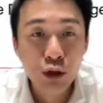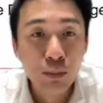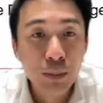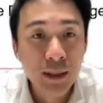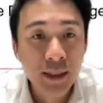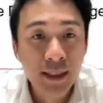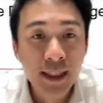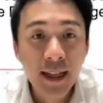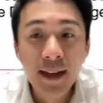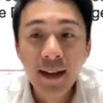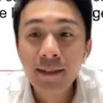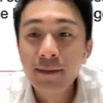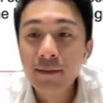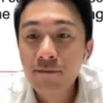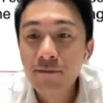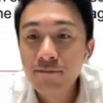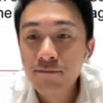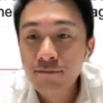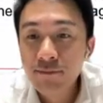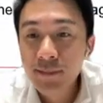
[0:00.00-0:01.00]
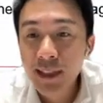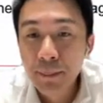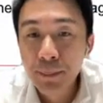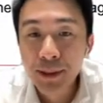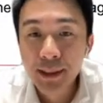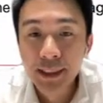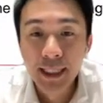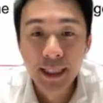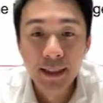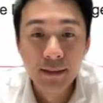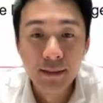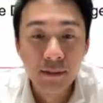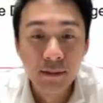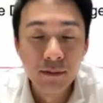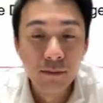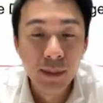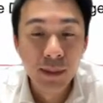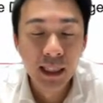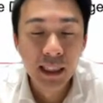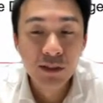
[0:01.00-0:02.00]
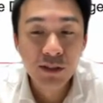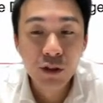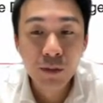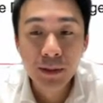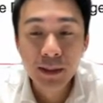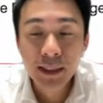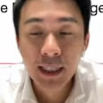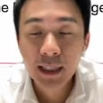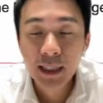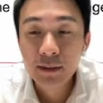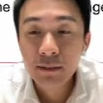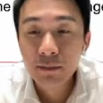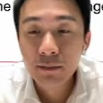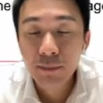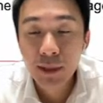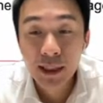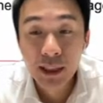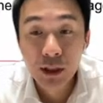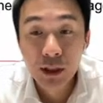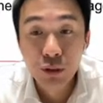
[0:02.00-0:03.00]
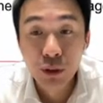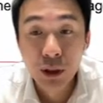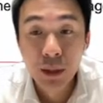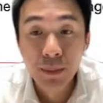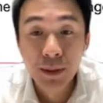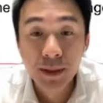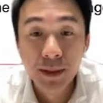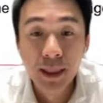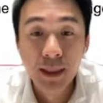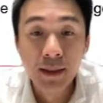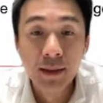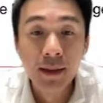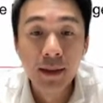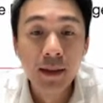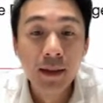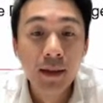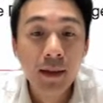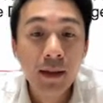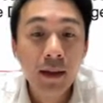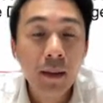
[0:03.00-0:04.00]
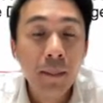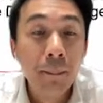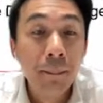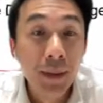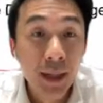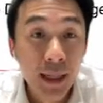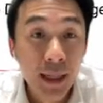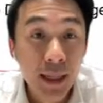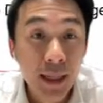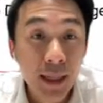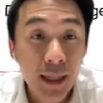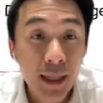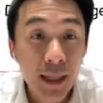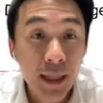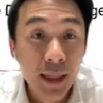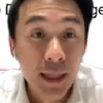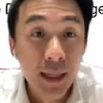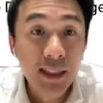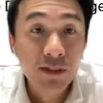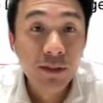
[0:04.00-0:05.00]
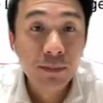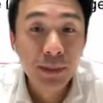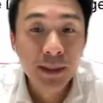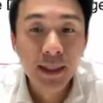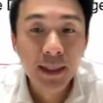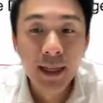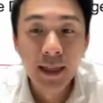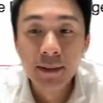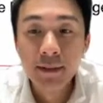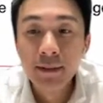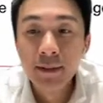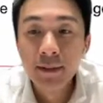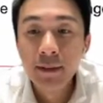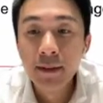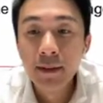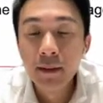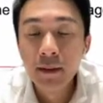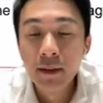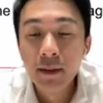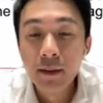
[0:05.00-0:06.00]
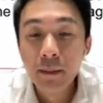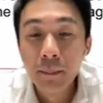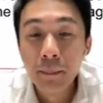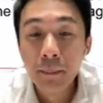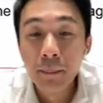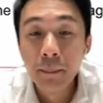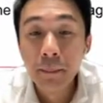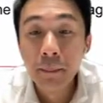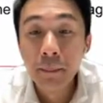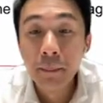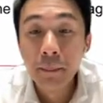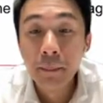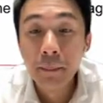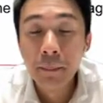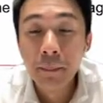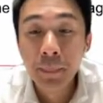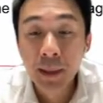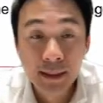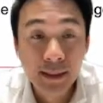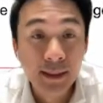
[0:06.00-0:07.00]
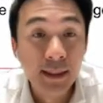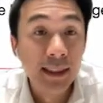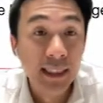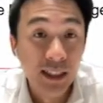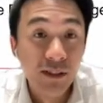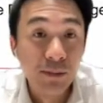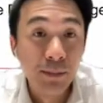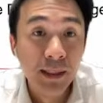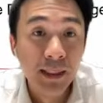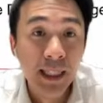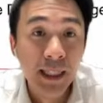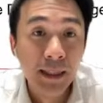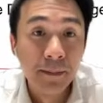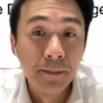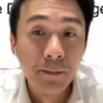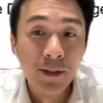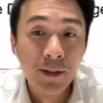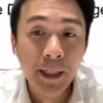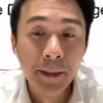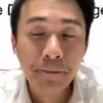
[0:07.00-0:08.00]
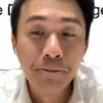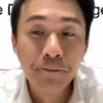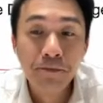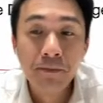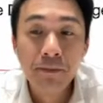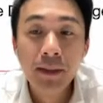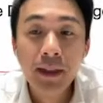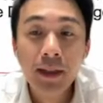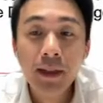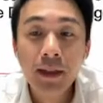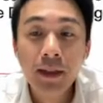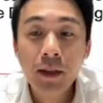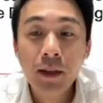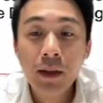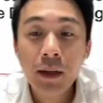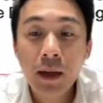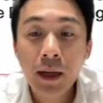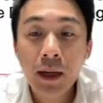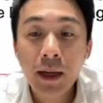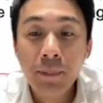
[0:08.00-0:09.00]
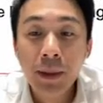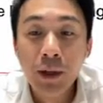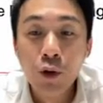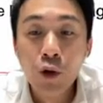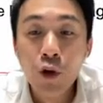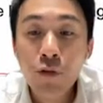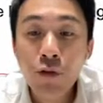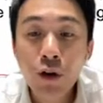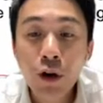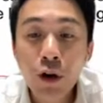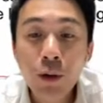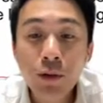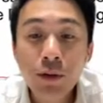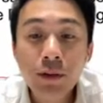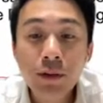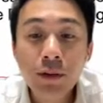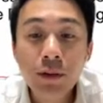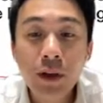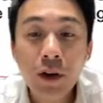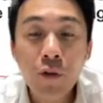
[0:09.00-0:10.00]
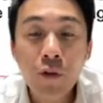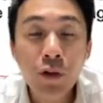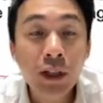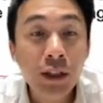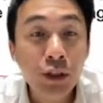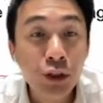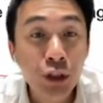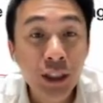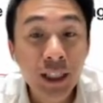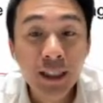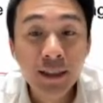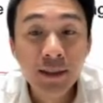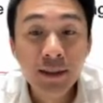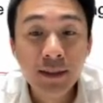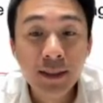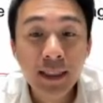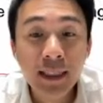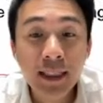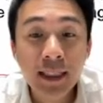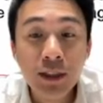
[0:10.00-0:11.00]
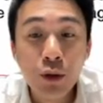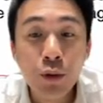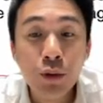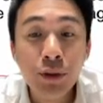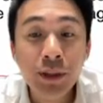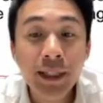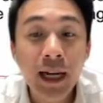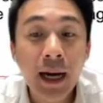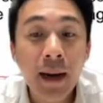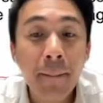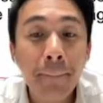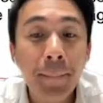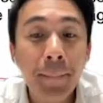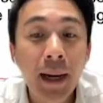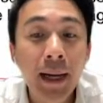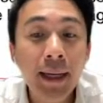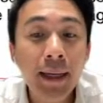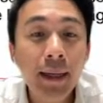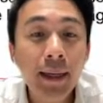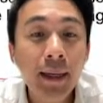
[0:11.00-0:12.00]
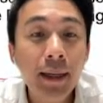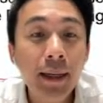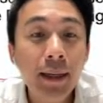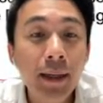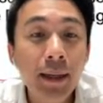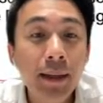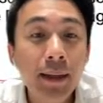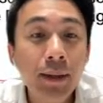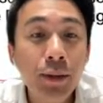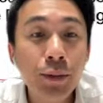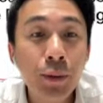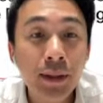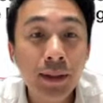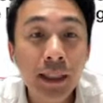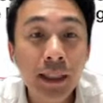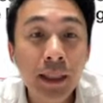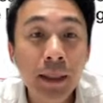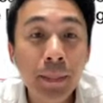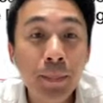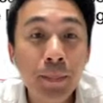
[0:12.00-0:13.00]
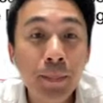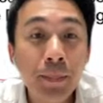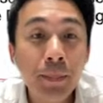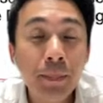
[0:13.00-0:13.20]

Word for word: 2%, 10%, minus 4%, minus 20%, plus 7%, plus 37%, right? But overall, over the three days, it's only up by 20%.